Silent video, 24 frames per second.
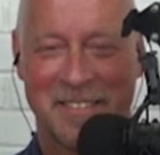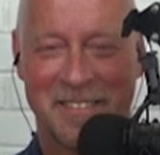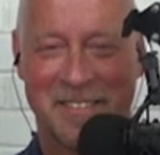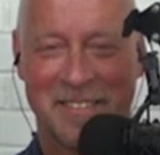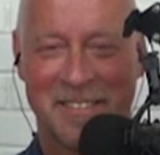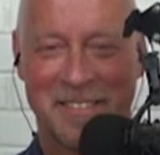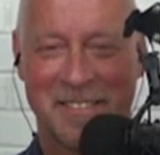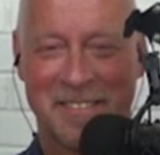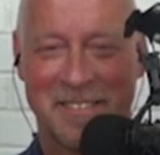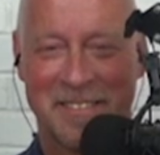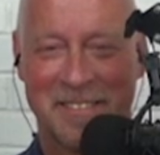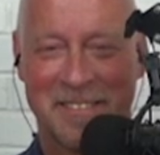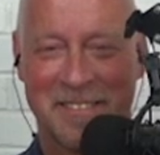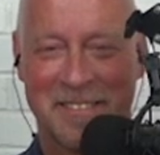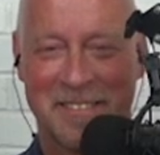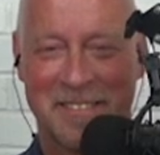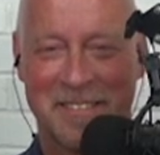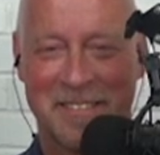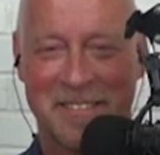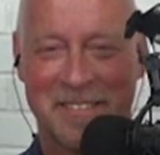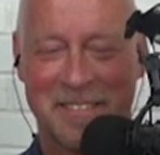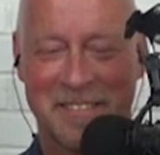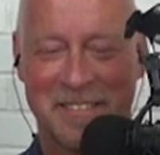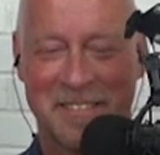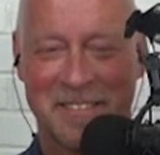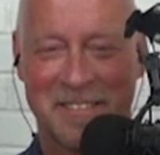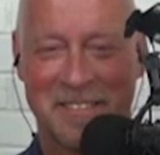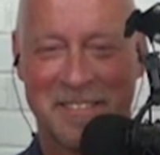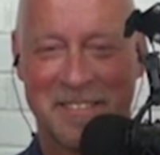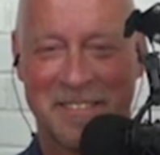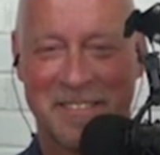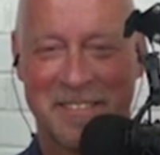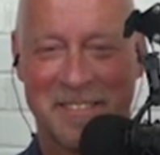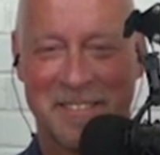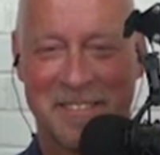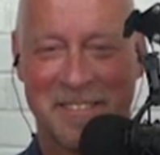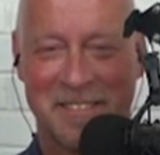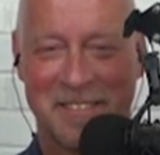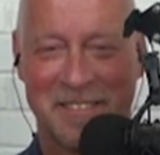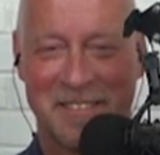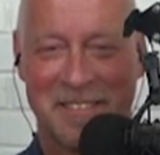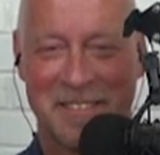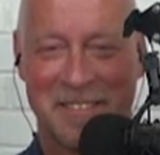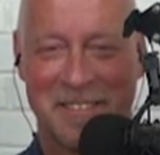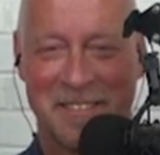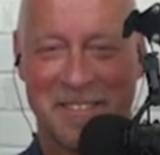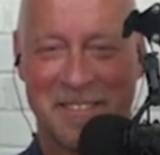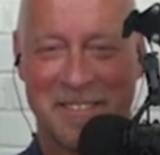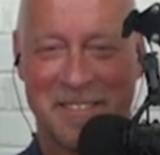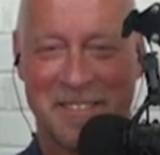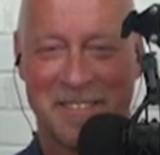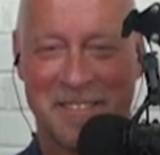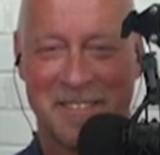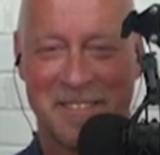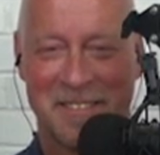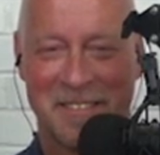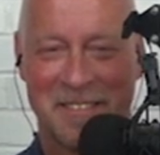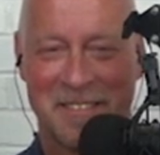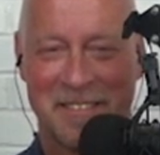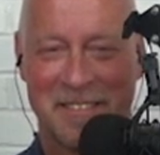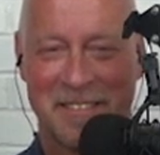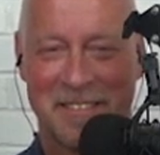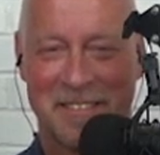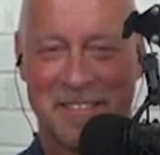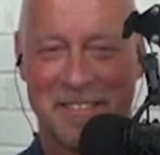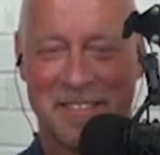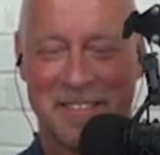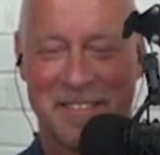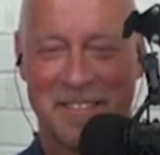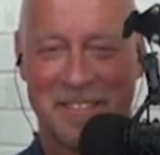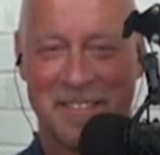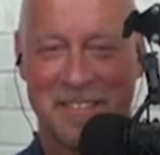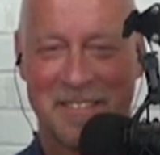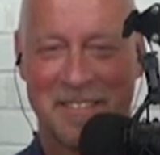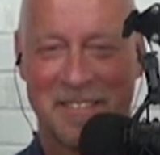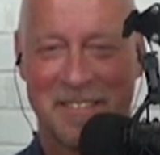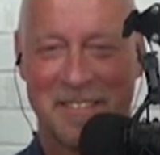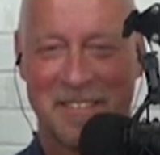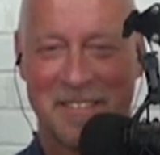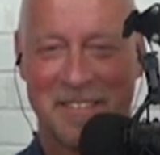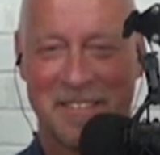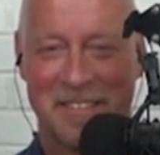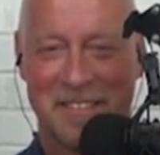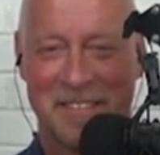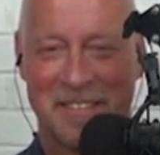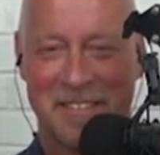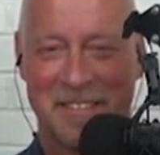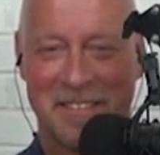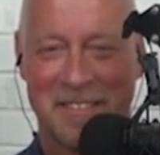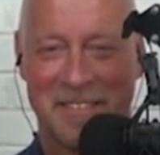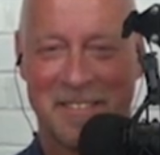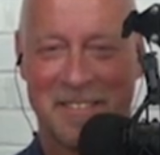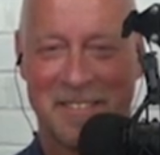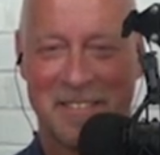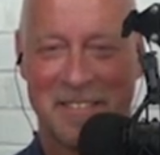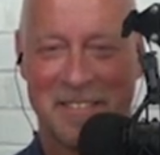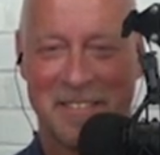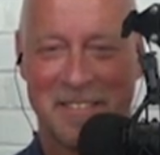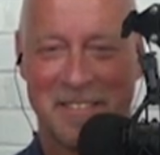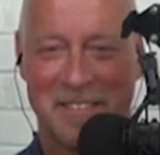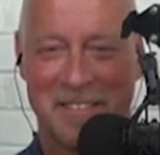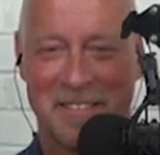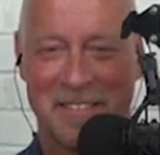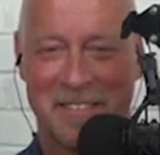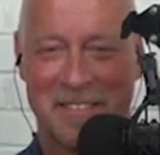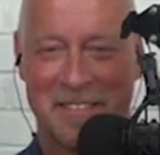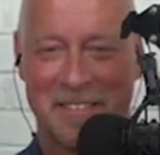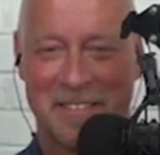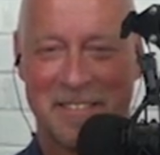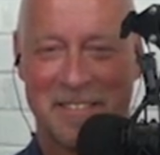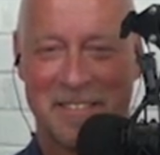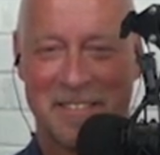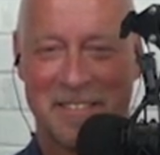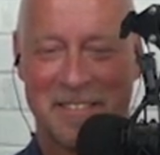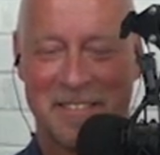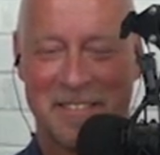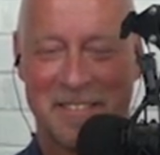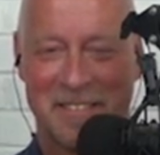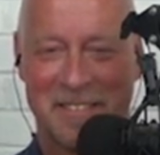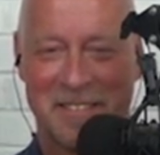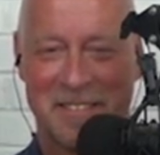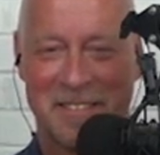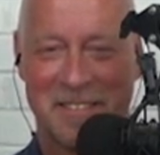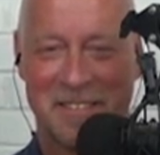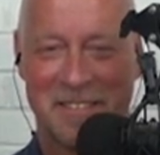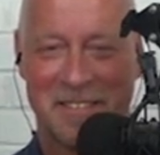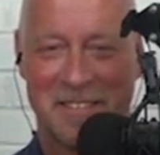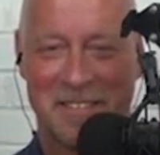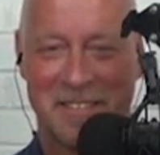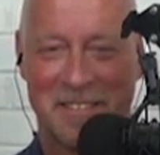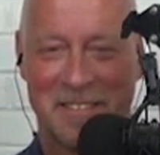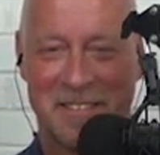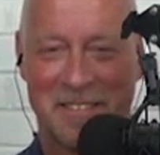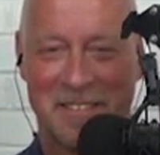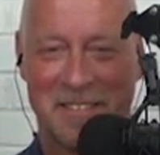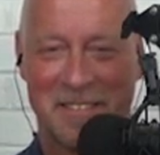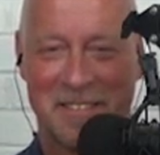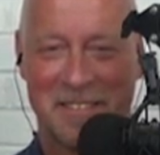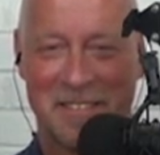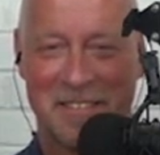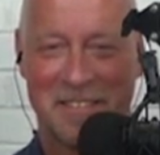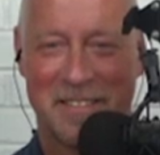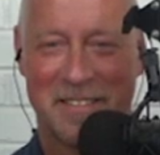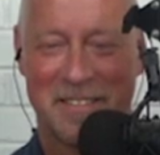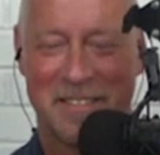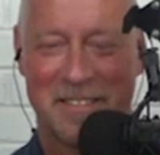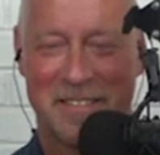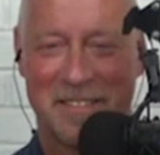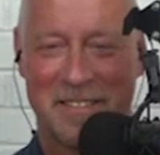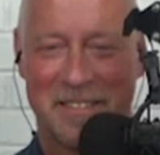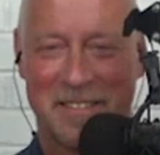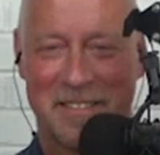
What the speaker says: (not speaking)